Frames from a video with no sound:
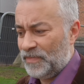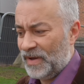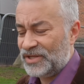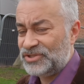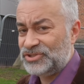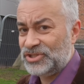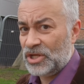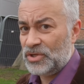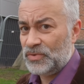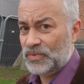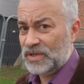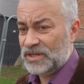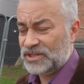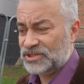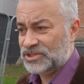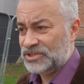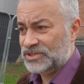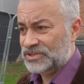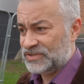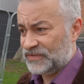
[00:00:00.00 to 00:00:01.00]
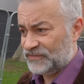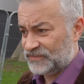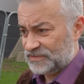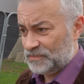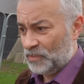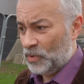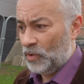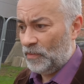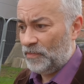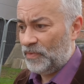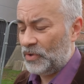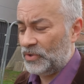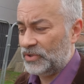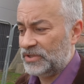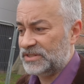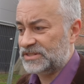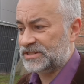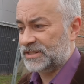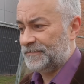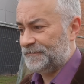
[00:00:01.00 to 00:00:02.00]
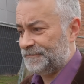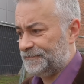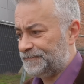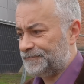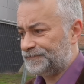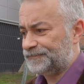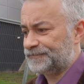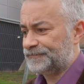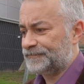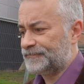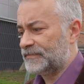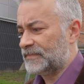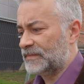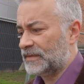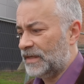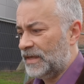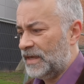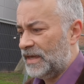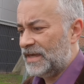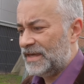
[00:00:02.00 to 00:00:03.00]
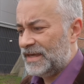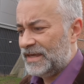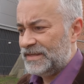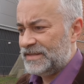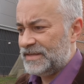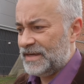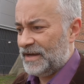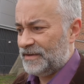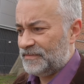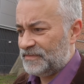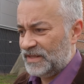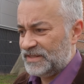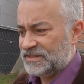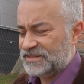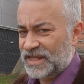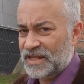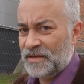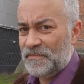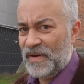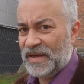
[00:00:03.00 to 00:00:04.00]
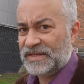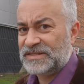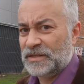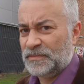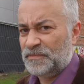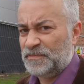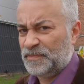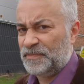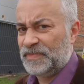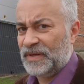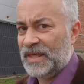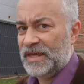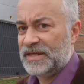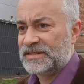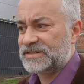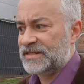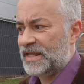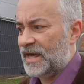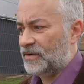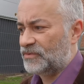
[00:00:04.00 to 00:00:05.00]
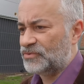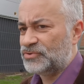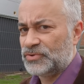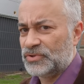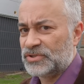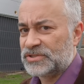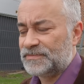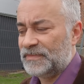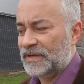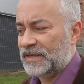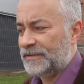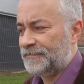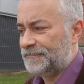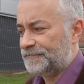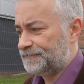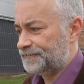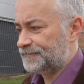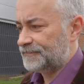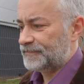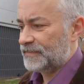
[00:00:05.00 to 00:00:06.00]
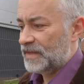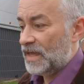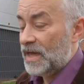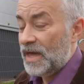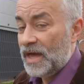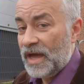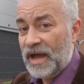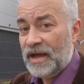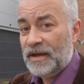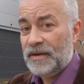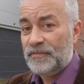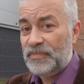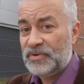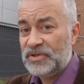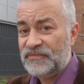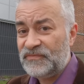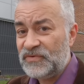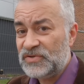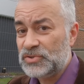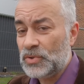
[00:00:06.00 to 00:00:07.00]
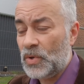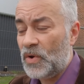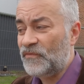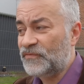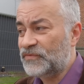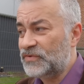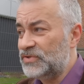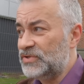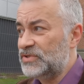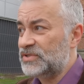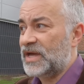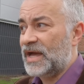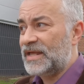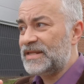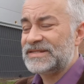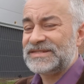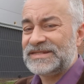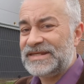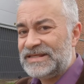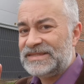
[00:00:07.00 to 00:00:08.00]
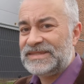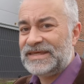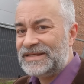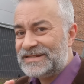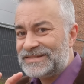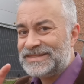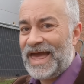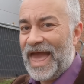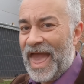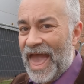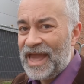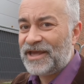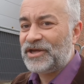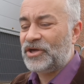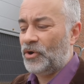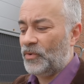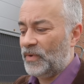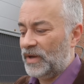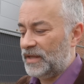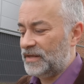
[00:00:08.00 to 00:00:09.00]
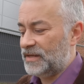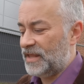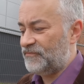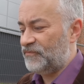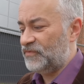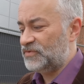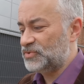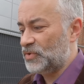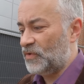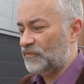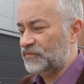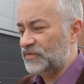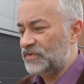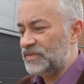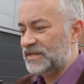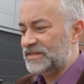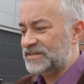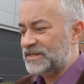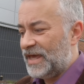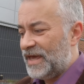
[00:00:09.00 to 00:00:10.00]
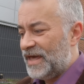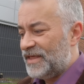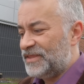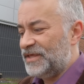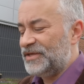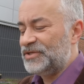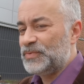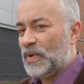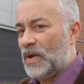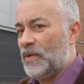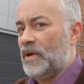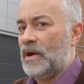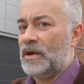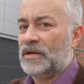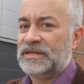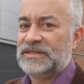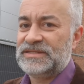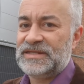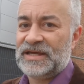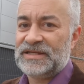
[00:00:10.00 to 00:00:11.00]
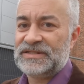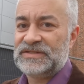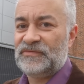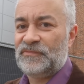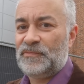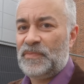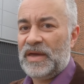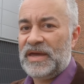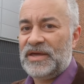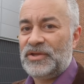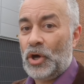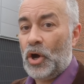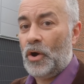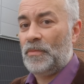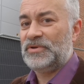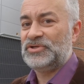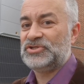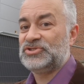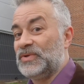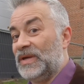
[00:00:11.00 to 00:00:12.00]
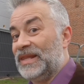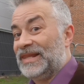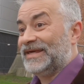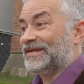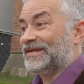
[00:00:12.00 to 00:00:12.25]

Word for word: by generations of small boys. Yeah, it's in a better place now, trust me. But every so often you kind of see things that echo it, and every so often there's things where architects have paid homage to it,